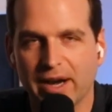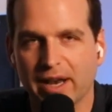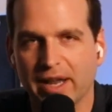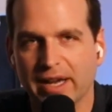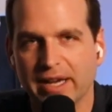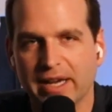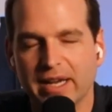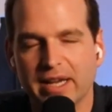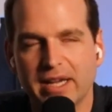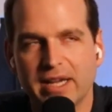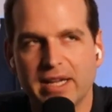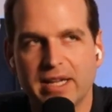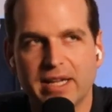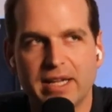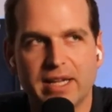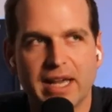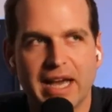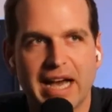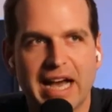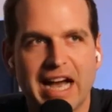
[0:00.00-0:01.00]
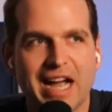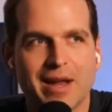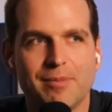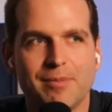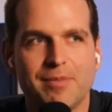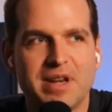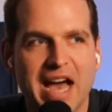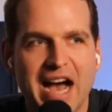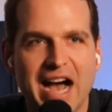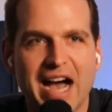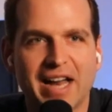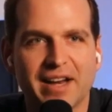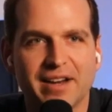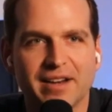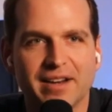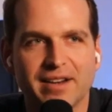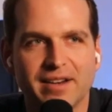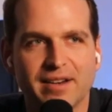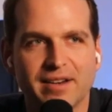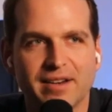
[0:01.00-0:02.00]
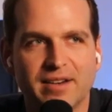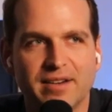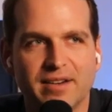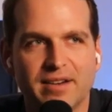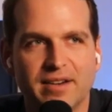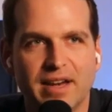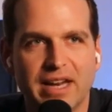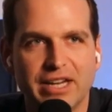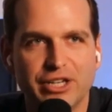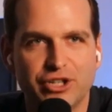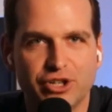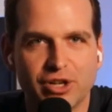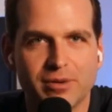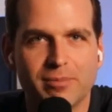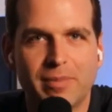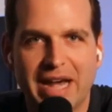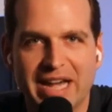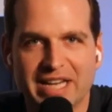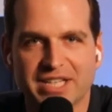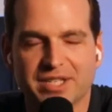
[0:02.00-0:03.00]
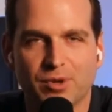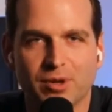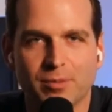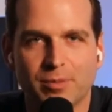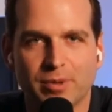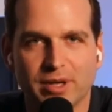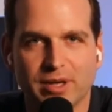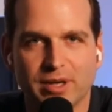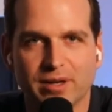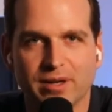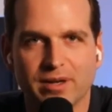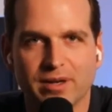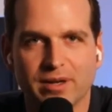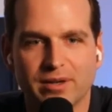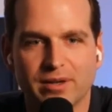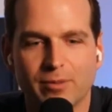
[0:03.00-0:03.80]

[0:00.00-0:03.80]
Like, I'm not a good basketball player.